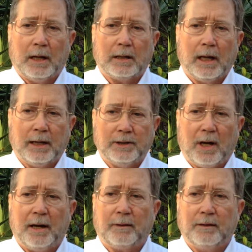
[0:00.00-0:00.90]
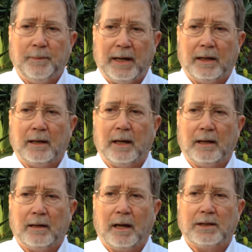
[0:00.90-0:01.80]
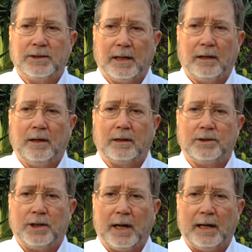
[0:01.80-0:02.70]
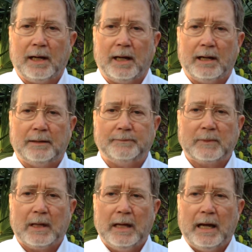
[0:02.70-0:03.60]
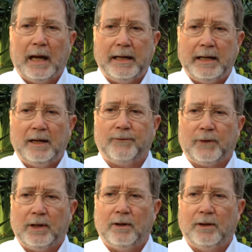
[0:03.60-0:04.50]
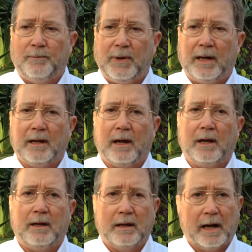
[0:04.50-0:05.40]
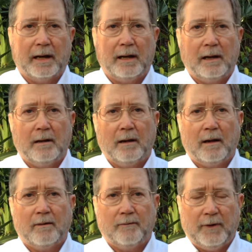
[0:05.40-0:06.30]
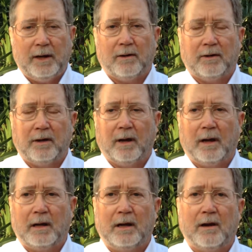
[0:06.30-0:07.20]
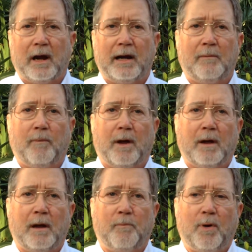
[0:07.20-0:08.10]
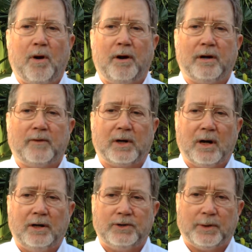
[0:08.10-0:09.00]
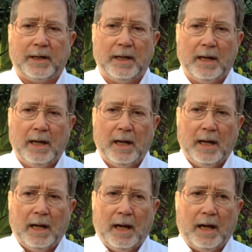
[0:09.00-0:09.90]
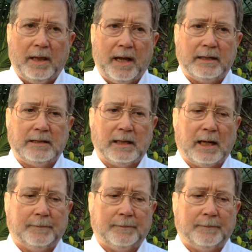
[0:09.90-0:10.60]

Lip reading: God talked to me and said, look, Jay, I need for you to be a uniting figure, a uniting part of our country, and that